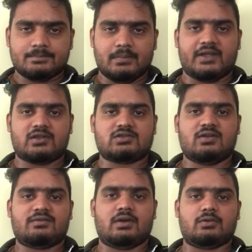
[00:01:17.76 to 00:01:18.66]

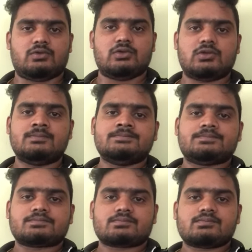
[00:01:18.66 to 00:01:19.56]
Microsoft Outlook,
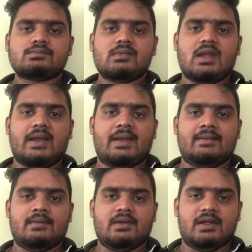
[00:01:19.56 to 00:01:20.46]
and